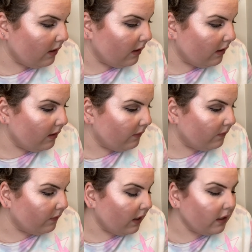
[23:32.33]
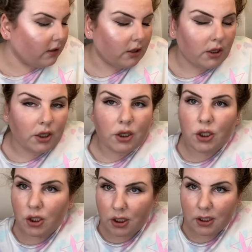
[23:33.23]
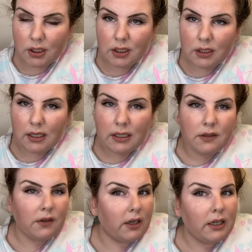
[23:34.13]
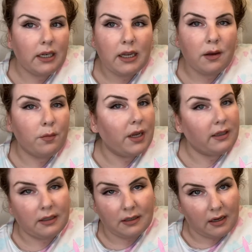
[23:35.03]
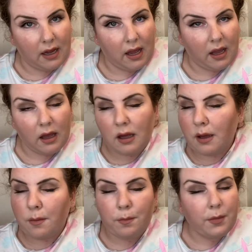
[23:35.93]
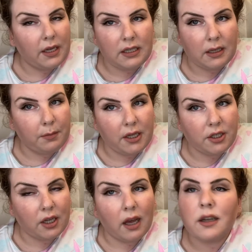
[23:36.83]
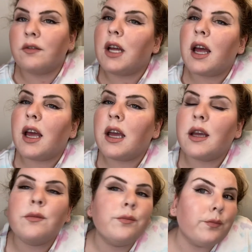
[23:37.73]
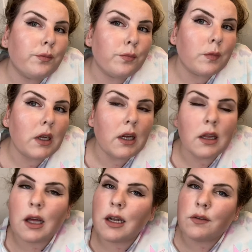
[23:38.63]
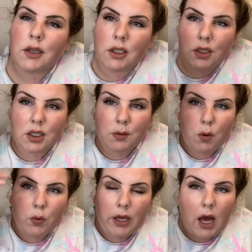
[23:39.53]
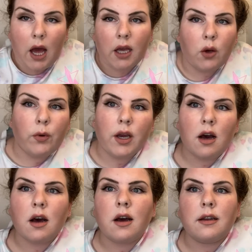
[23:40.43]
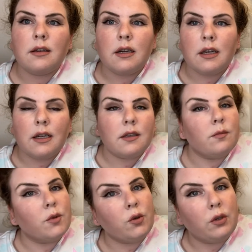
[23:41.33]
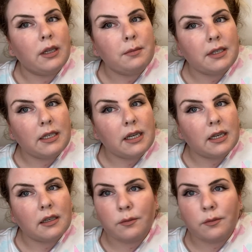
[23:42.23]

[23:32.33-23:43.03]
the final look. It's very basic today, basic bitch kind of day. Kind of a little smoky eye going on, some nude lipstick,